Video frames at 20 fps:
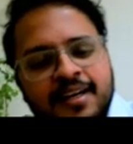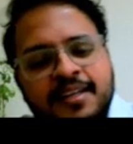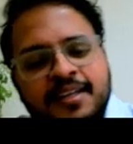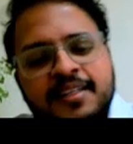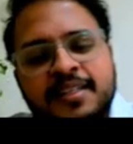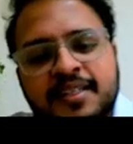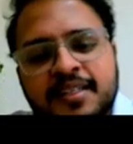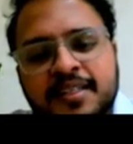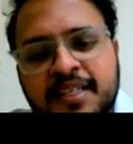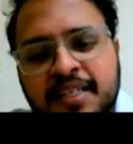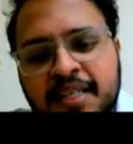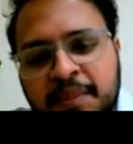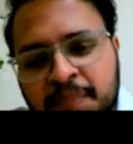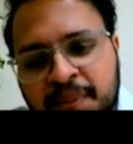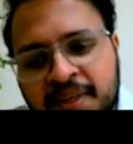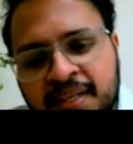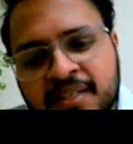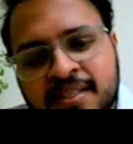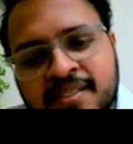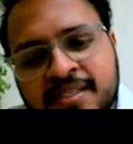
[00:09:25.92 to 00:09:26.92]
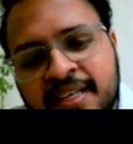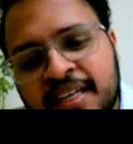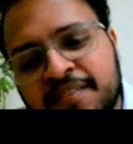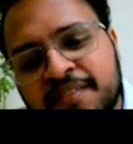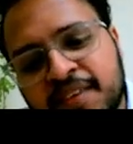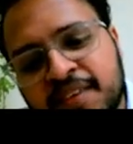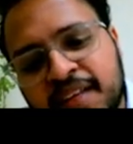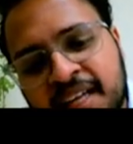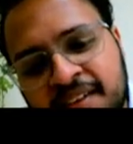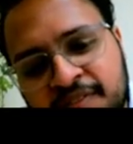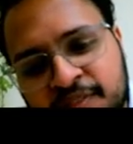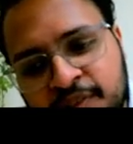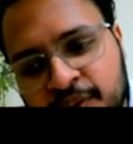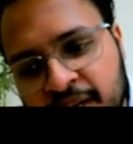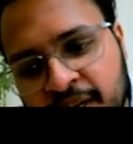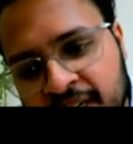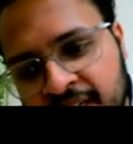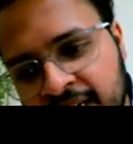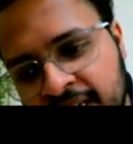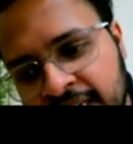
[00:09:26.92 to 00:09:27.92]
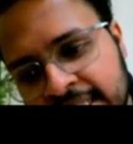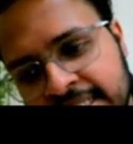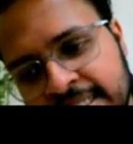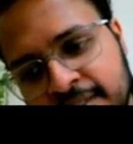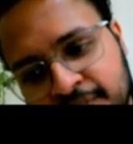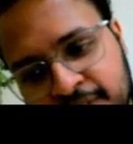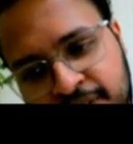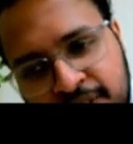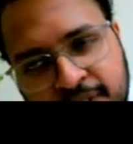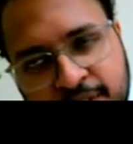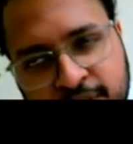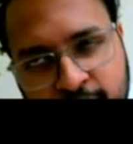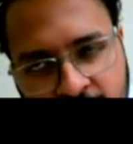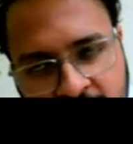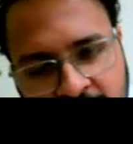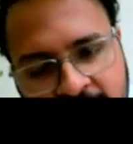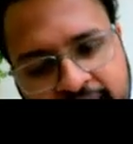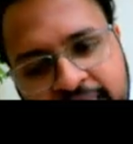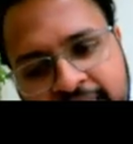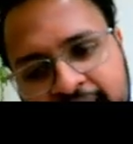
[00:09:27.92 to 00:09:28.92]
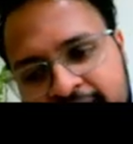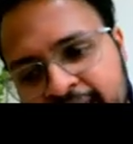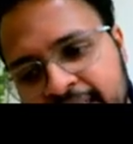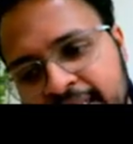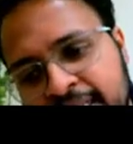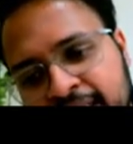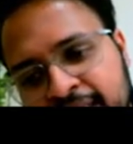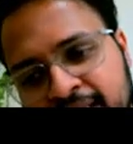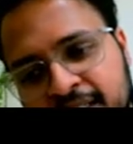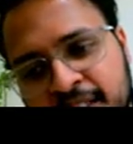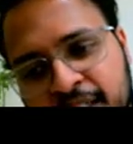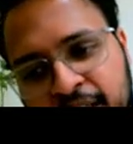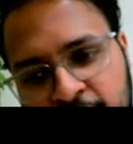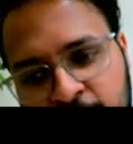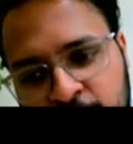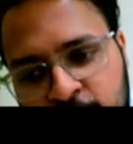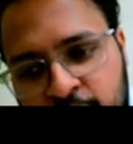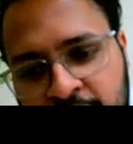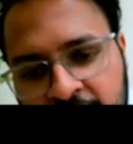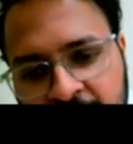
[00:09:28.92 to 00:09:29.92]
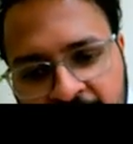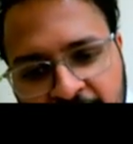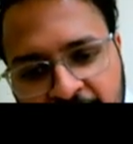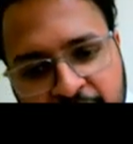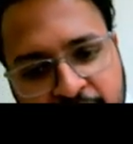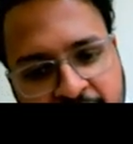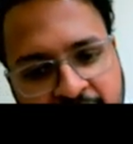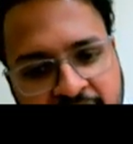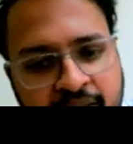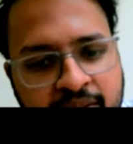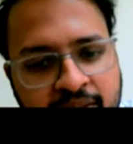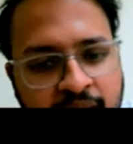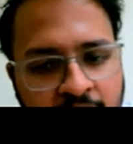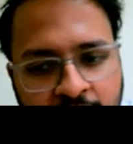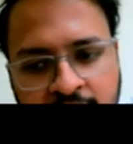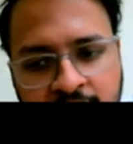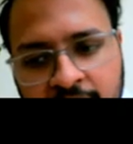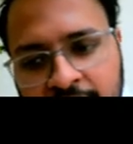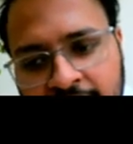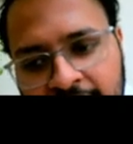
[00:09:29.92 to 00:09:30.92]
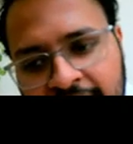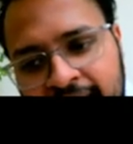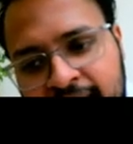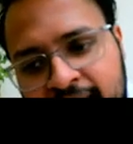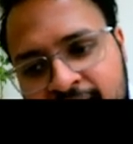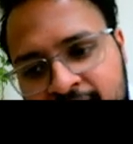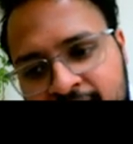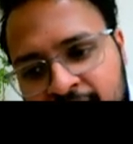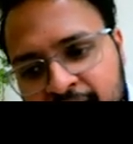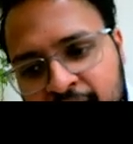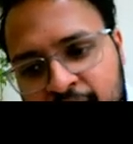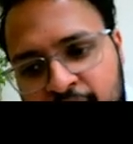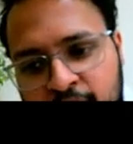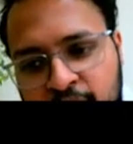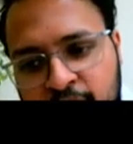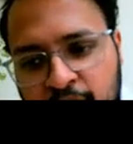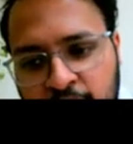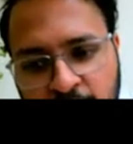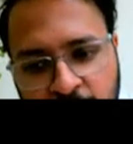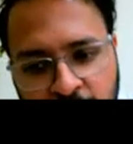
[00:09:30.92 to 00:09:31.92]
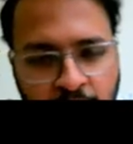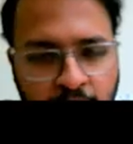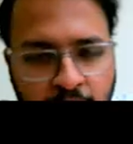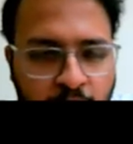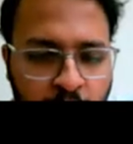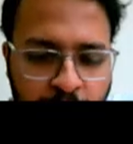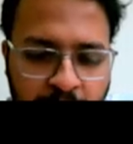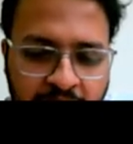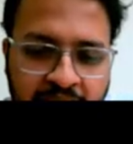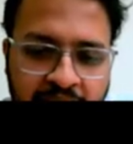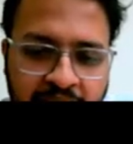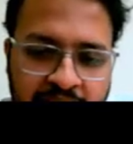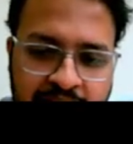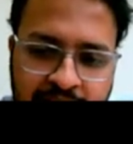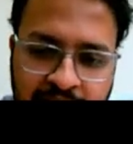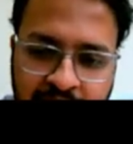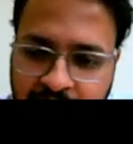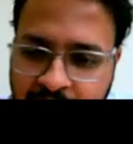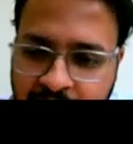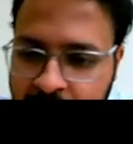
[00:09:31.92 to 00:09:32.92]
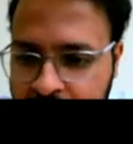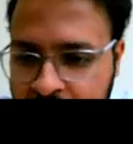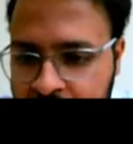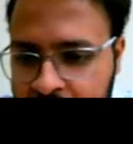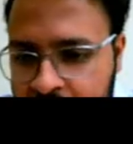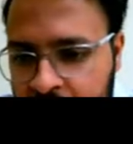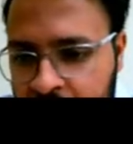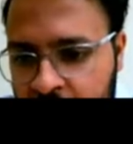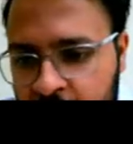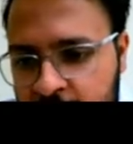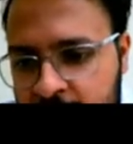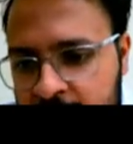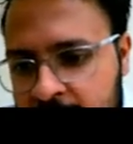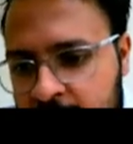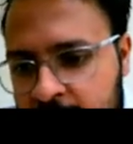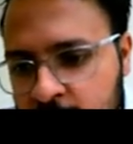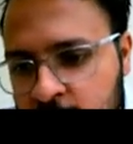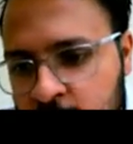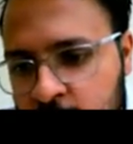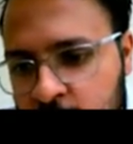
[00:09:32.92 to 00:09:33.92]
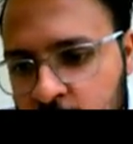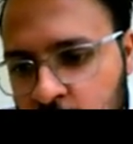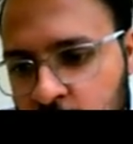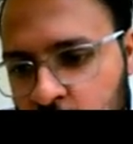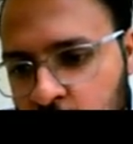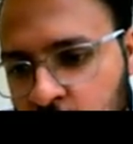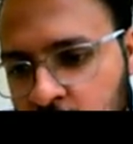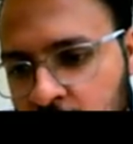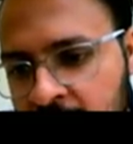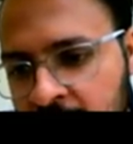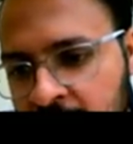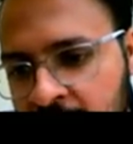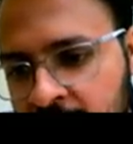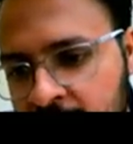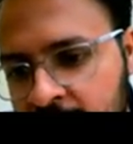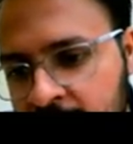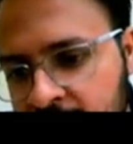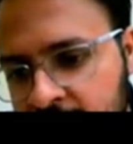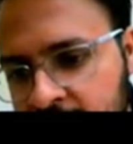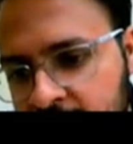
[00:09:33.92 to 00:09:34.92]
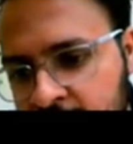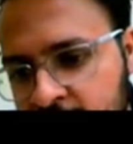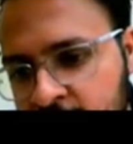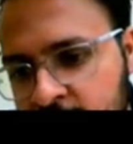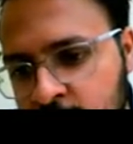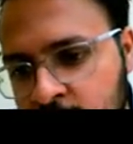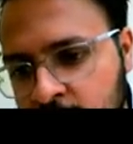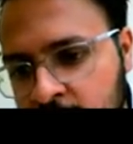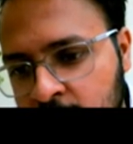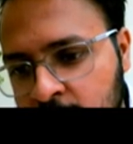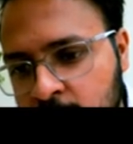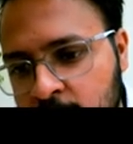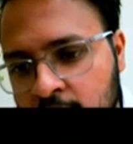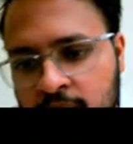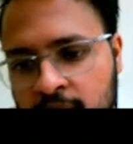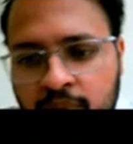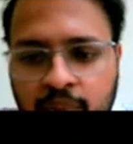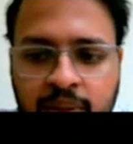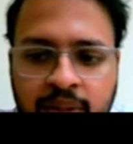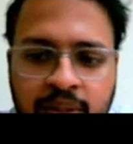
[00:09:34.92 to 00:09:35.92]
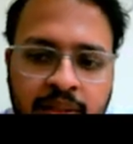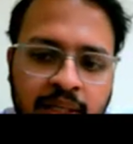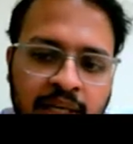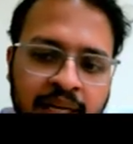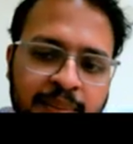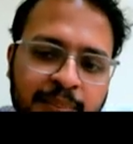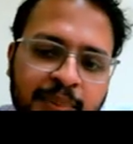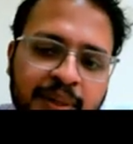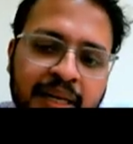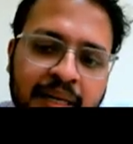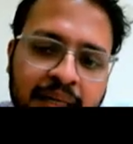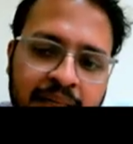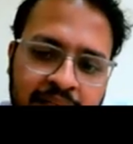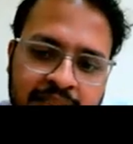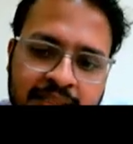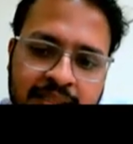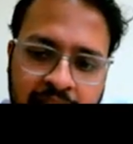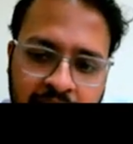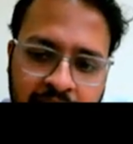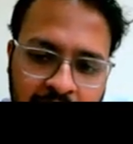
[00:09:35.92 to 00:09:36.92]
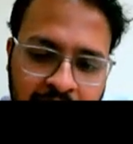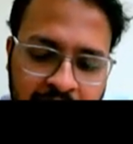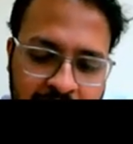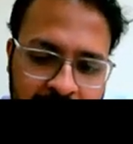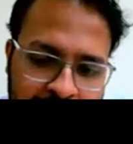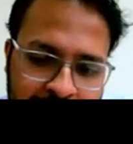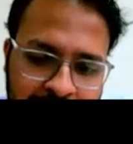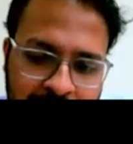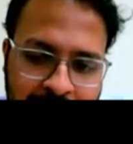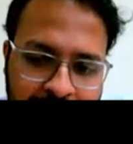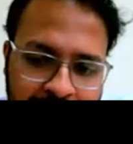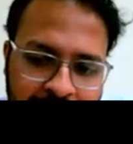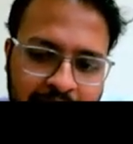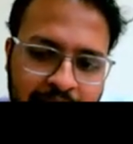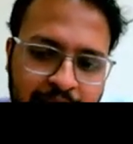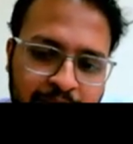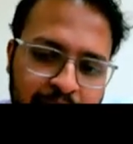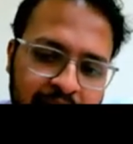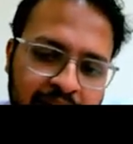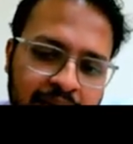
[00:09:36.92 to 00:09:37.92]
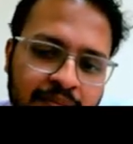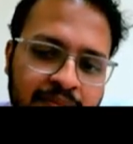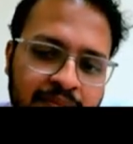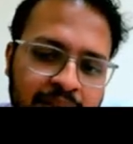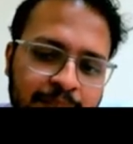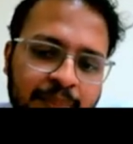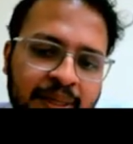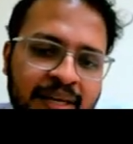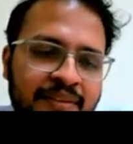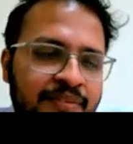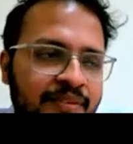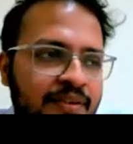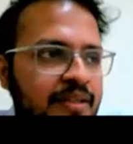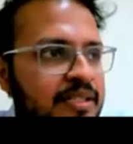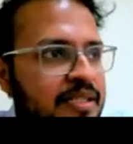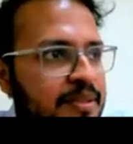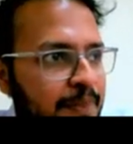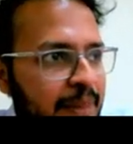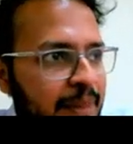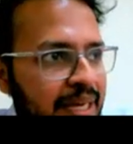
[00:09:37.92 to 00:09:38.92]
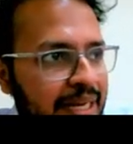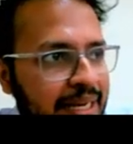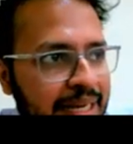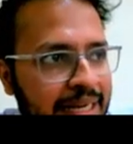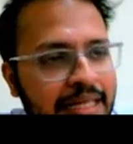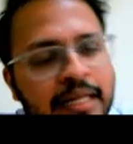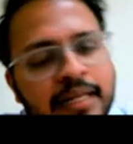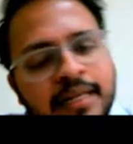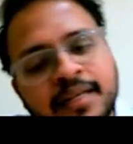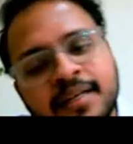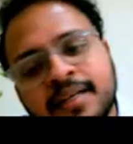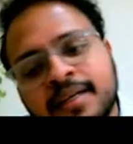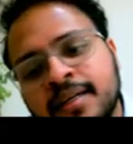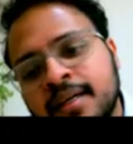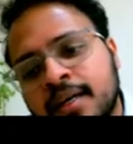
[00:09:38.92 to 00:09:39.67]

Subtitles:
The typical sign we usually see is in the T2 weighted image is called a Trident sign or omega sign, which will look with a hyperintensity in the middle with peripheral sparing.